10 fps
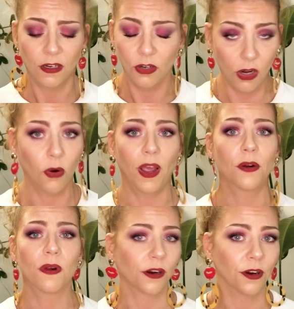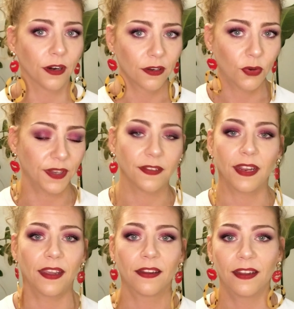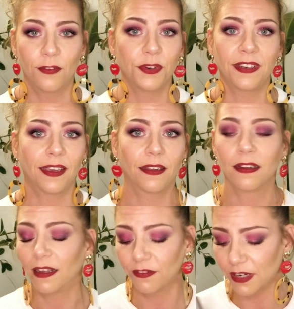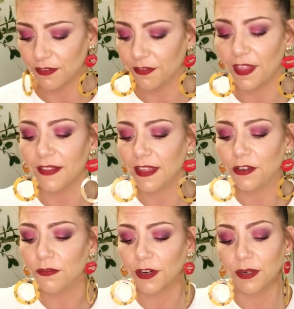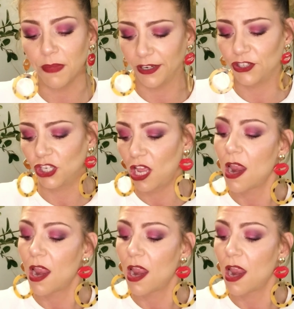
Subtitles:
No, I don't want to hurt twice a day, every day. I have enough of that. Thank you very much.